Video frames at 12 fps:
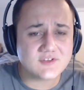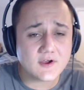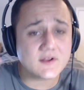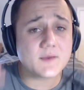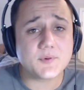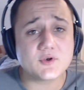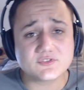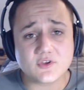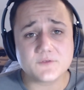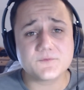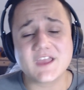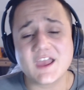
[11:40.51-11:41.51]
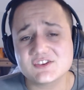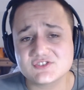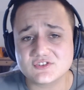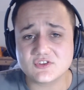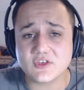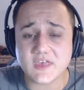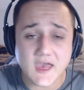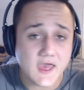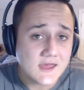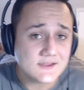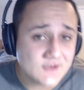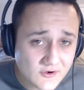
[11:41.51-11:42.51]
Turn on post notifications so you get
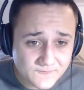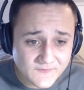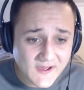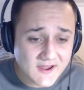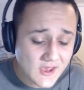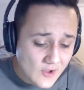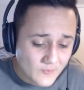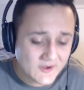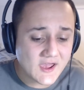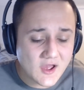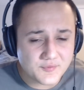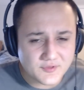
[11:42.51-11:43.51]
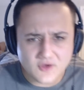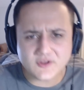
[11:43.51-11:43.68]
notified when I upload,